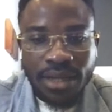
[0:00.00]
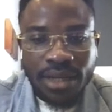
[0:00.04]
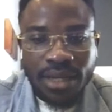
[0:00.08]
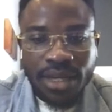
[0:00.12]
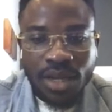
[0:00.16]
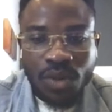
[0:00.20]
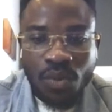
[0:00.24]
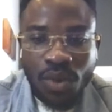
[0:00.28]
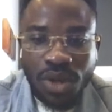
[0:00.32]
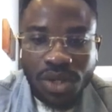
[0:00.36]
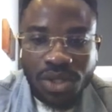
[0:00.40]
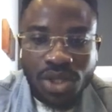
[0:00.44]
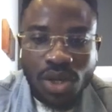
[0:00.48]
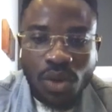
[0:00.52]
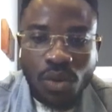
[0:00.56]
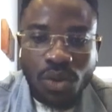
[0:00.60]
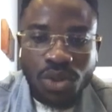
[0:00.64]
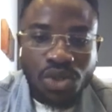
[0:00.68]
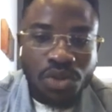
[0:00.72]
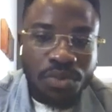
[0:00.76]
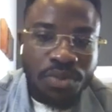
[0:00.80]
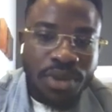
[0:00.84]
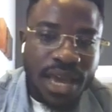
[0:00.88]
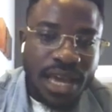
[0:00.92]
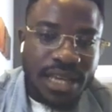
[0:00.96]
The question we
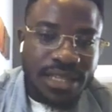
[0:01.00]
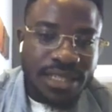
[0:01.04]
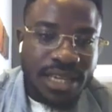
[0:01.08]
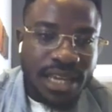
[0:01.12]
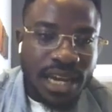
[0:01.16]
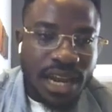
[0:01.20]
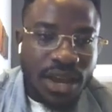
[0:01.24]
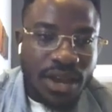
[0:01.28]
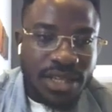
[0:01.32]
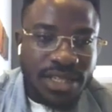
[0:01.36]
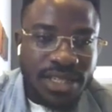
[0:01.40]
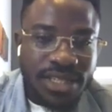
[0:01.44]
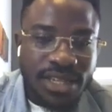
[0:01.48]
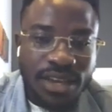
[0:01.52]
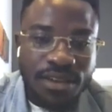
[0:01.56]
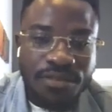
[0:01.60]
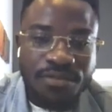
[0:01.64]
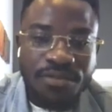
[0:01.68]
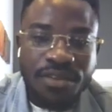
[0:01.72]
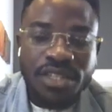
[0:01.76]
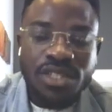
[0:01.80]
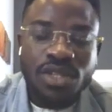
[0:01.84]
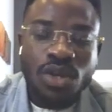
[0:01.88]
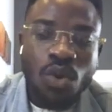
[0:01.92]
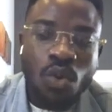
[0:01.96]
should be asking ourselves:
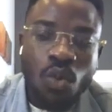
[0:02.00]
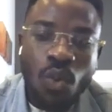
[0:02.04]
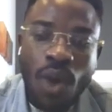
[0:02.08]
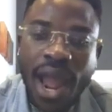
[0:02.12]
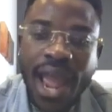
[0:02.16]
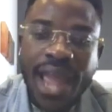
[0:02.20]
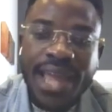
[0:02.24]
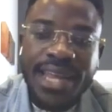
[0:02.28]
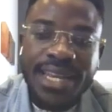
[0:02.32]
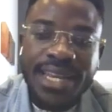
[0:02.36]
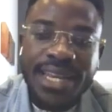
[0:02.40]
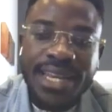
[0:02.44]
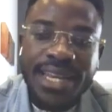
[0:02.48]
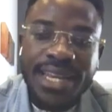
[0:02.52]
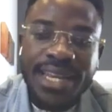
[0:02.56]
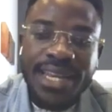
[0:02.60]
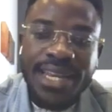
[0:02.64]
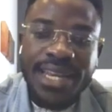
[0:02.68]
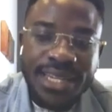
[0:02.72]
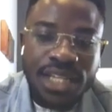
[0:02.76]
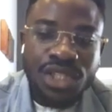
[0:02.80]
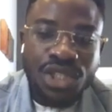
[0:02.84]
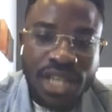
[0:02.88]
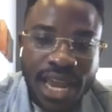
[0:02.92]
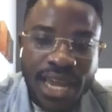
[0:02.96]
why did
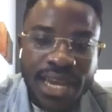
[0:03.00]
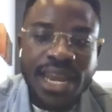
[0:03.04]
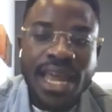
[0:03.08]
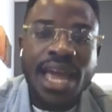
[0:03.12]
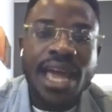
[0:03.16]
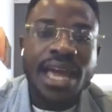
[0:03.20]
China